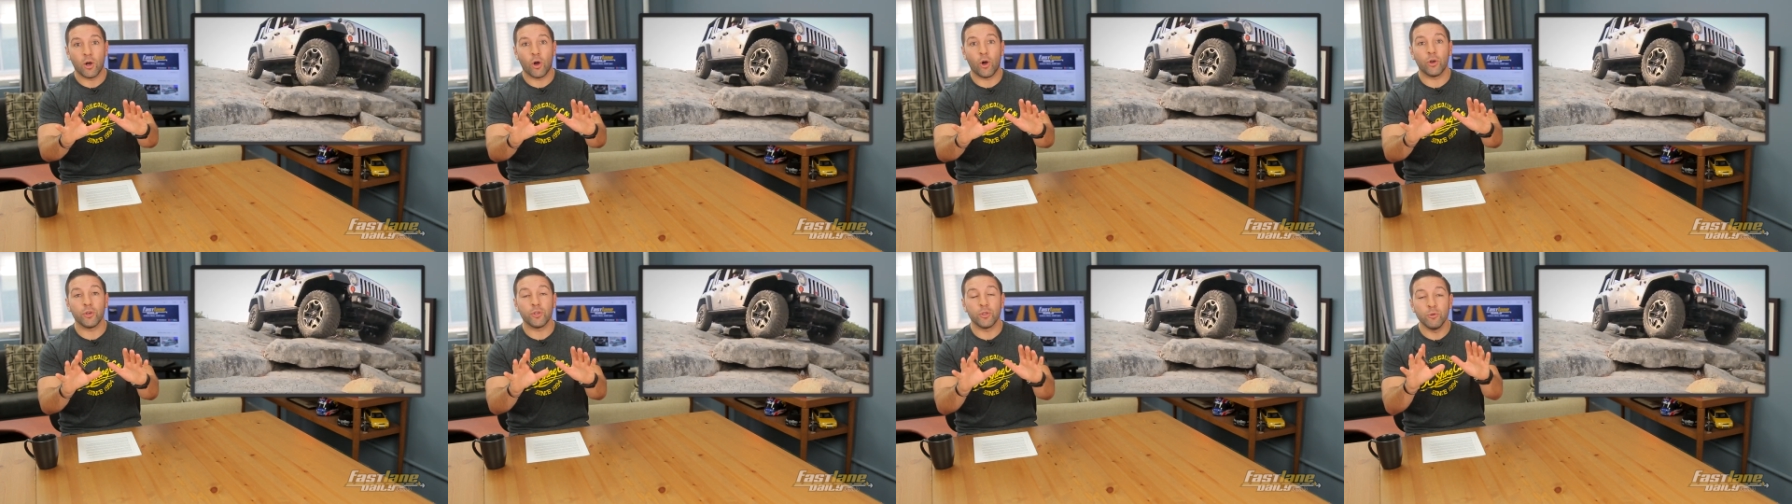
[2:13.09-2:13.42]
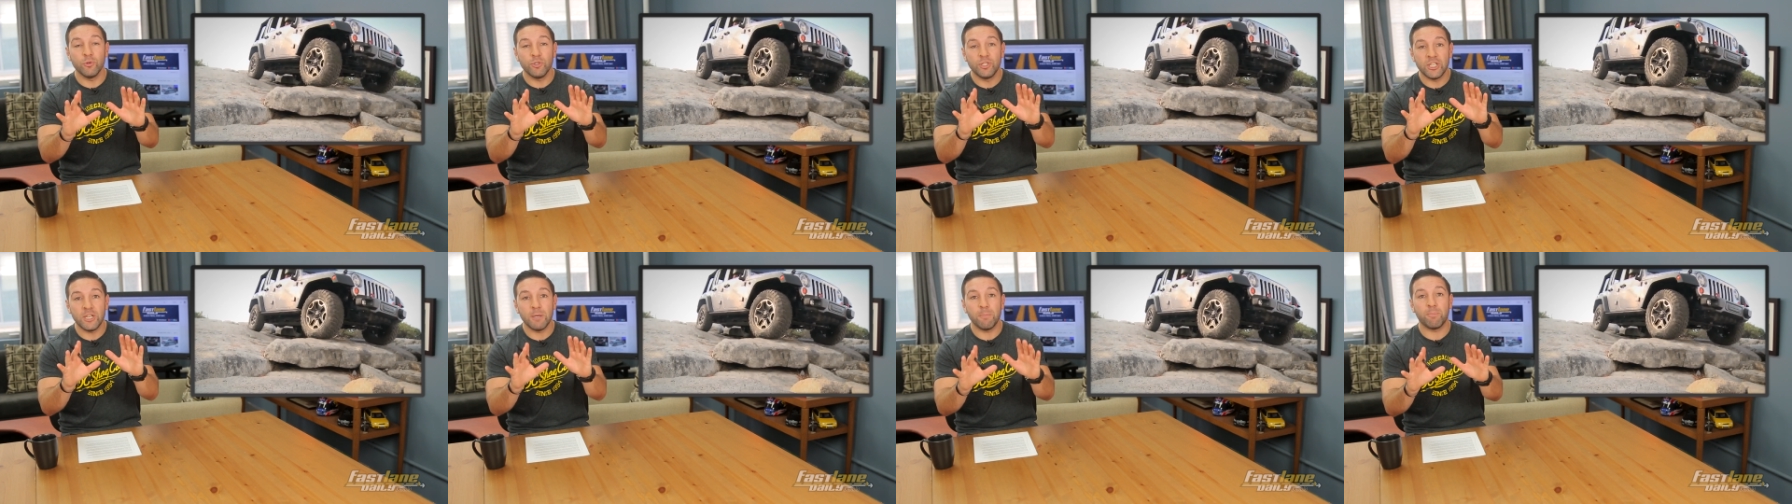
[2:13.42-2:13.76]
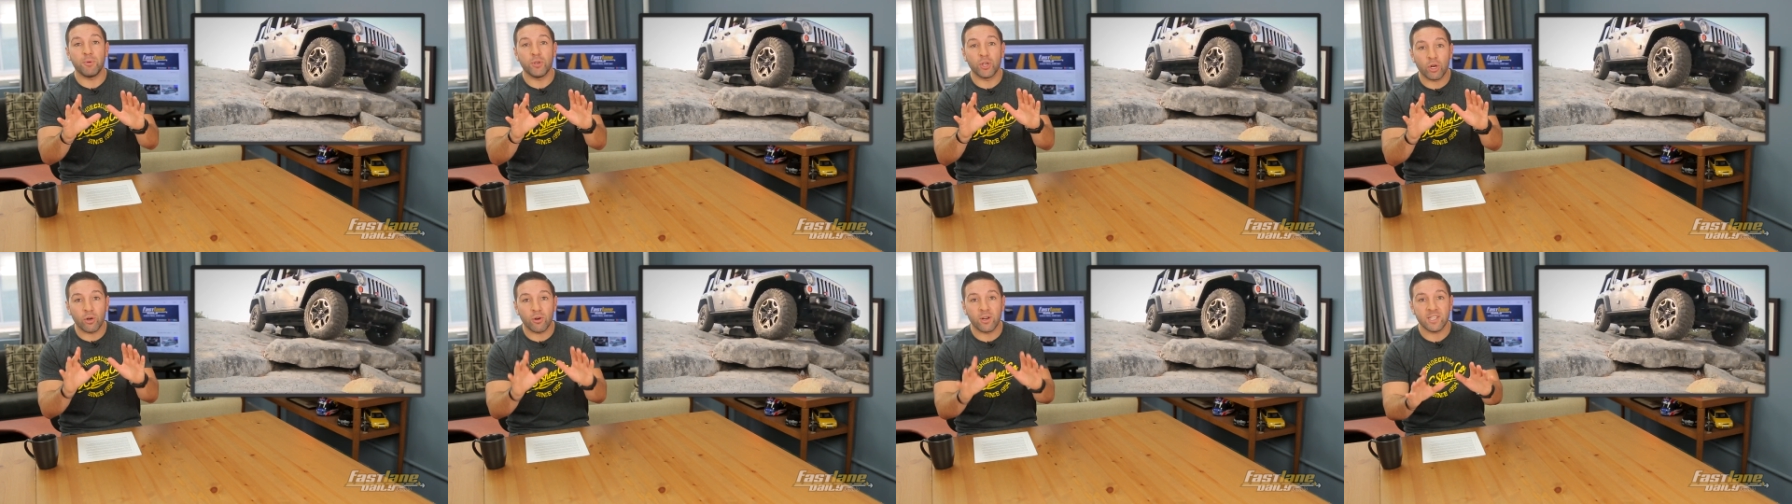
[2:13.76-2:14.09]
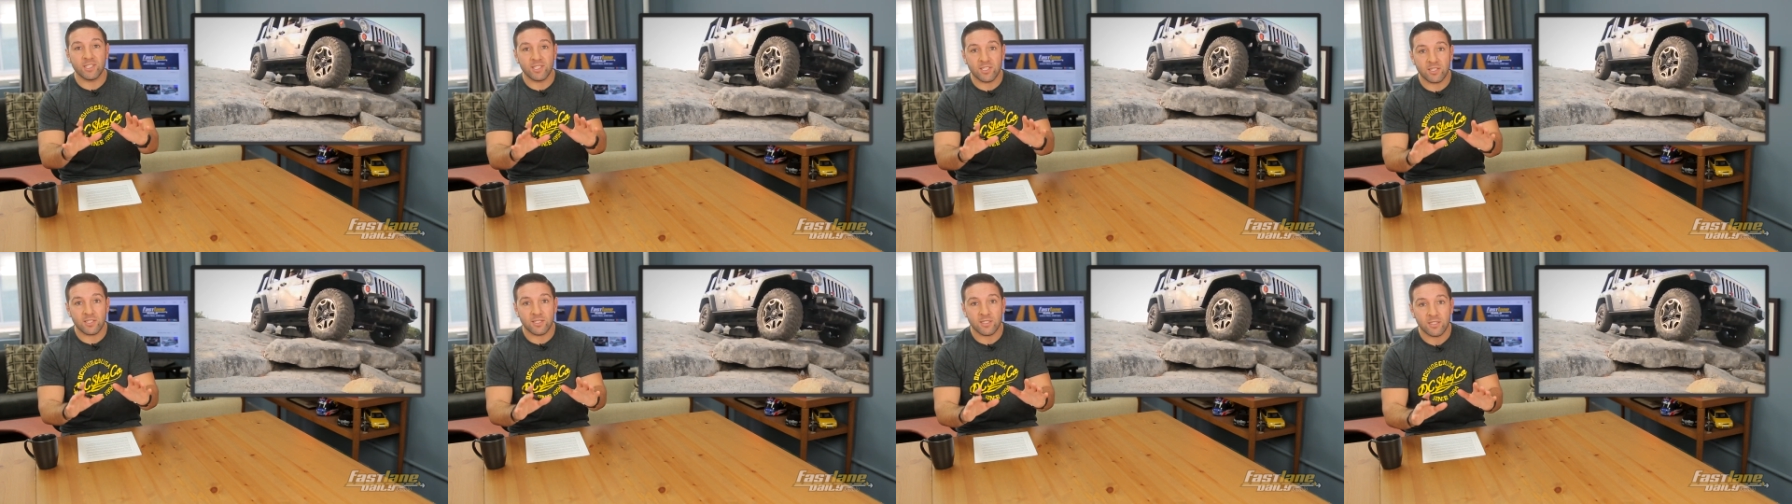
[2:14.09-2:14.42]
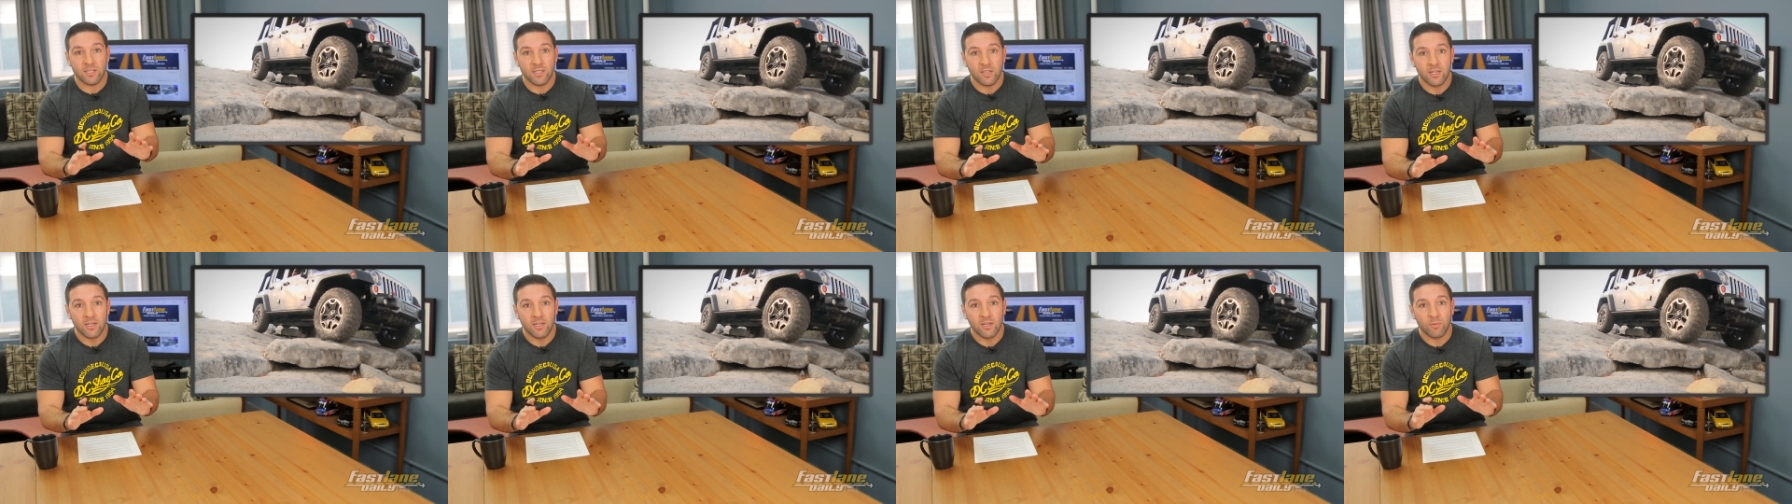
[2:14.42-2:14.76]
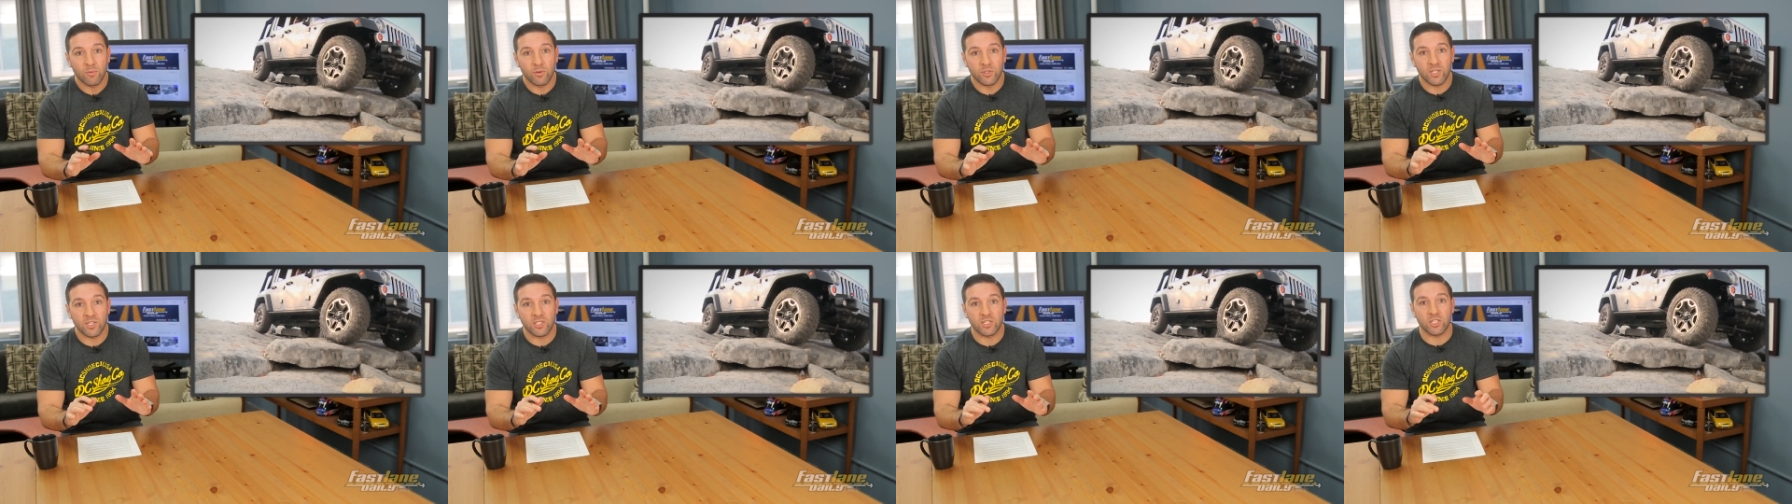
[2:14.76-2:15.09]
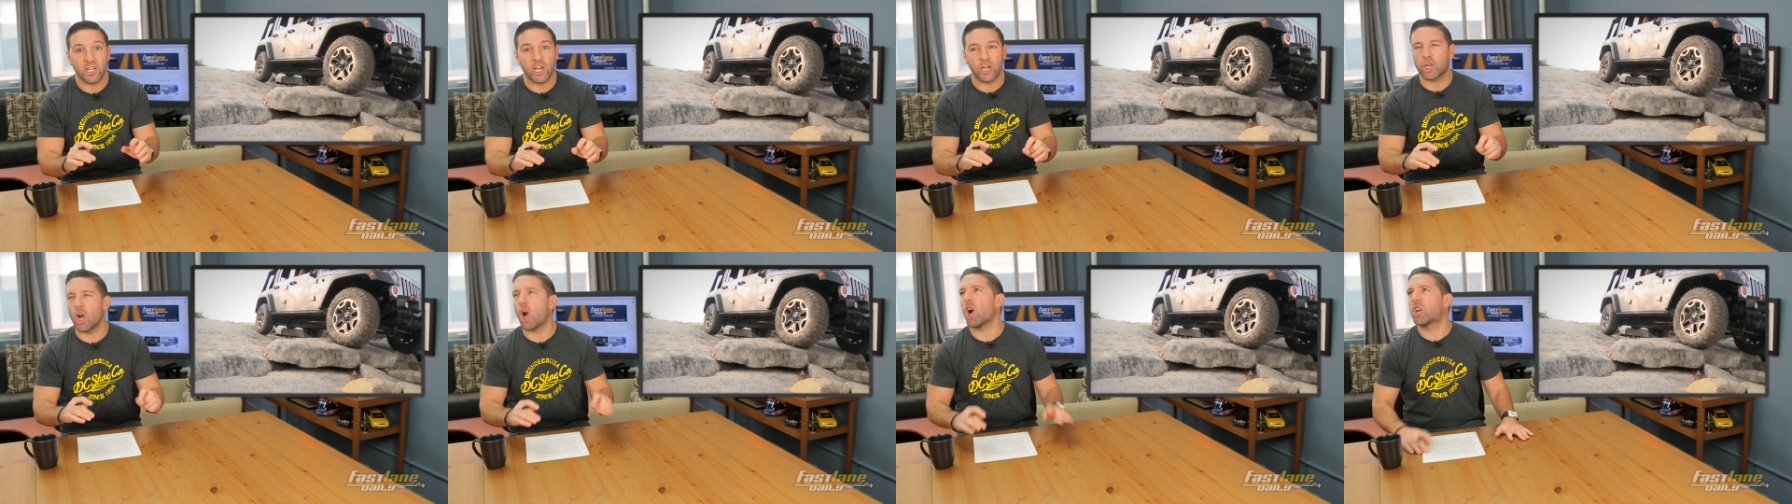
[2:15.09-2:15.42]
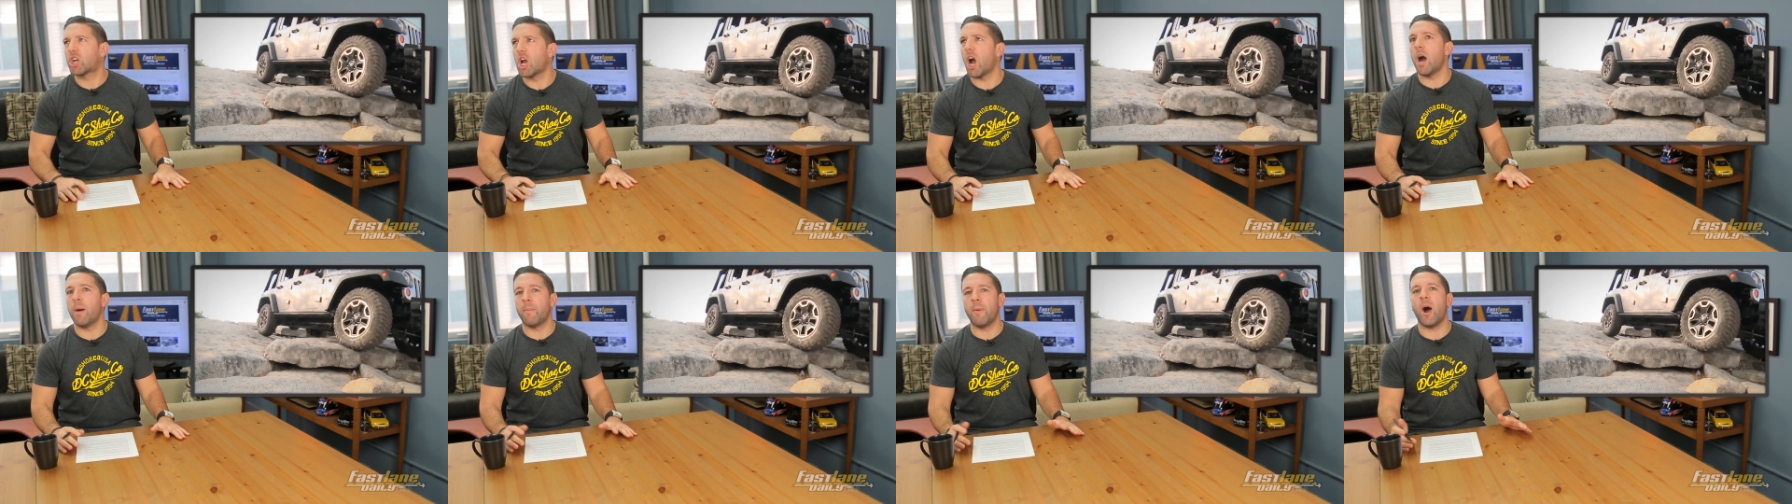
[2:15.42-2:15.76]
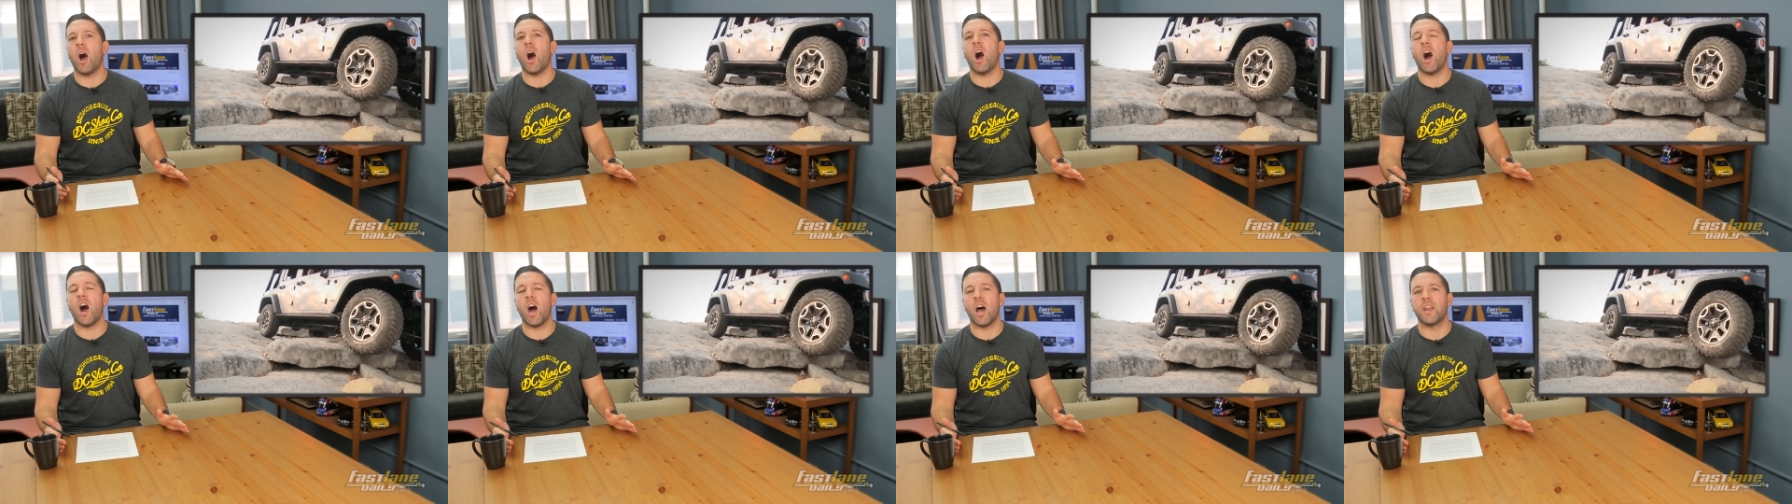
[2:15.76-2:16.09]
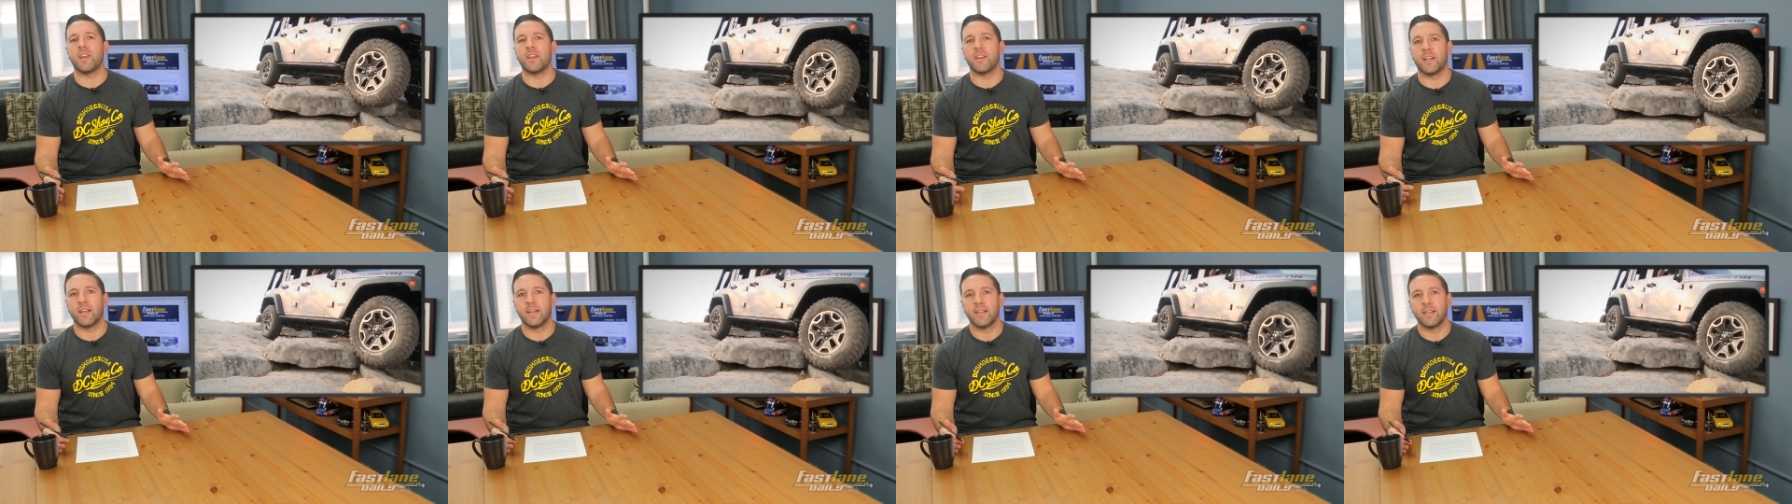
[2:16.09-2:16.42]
All you Jeep purists were just like, oh, come on.